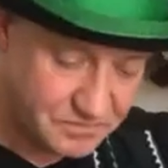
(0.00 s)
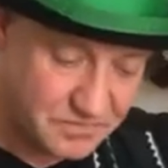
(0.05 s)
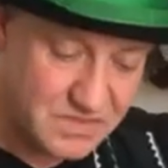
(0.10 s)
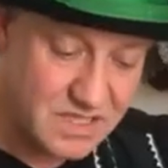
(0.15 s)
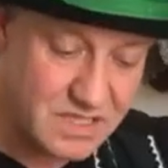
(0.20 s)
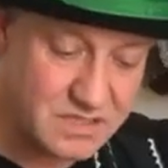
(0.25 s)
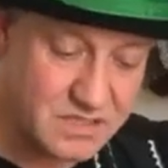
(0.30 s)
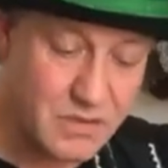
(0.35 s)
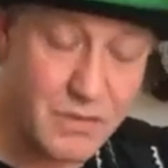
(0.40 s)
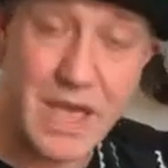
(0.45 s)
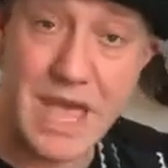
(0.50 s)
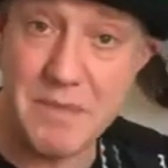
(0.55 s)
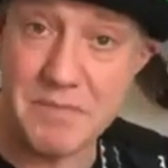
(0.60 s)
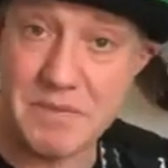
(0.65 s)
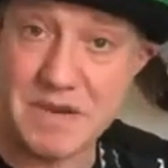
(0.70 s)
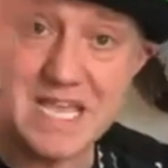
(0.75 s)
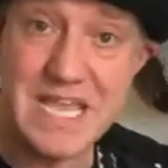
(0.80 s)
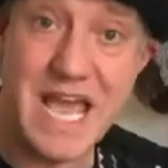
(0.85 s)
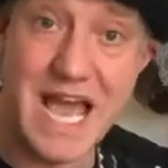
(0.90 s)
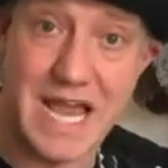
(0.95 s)
So,
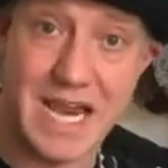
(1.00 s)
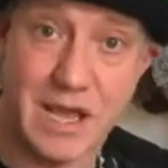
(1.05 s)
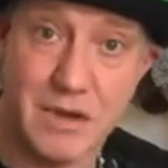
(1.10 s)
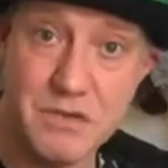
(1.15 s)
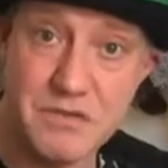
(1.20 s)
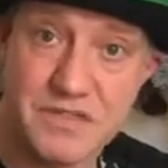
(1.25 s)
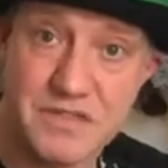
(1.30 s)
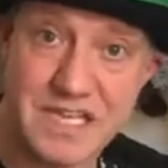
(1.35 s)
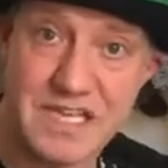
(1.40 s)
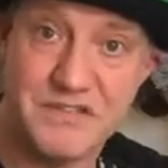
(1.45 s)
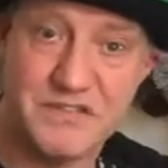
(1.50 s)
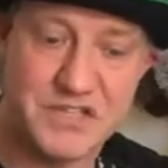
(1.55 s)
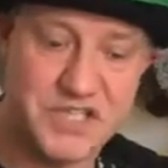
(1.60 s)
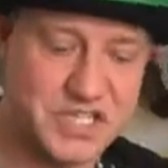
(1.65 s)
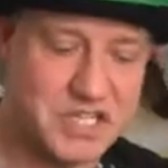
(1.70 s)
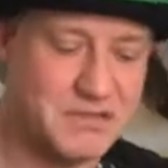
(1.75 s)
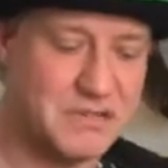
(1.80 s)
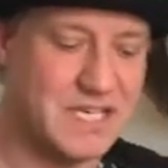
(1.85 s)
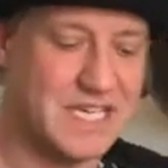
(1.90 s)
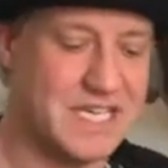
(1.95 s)
Ebony, hello, thank you for
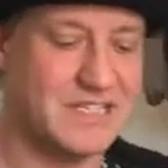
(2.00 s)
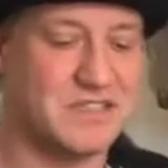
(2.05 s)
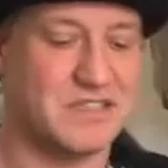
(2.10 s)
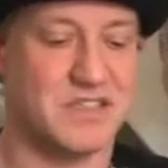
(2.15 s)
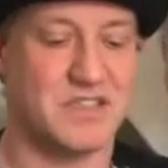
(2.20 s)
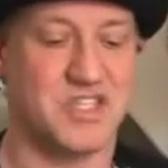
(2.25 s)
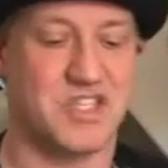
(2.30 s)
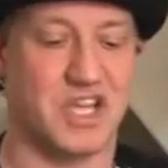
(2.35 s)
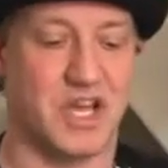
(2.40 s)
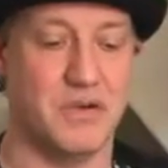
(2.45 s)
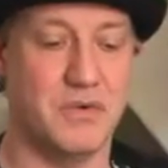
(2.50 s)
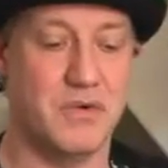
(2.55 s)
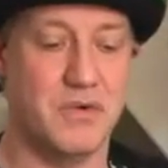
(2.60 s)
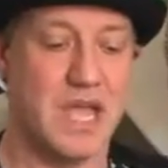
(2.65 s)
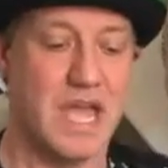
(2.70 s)
tuning into the show.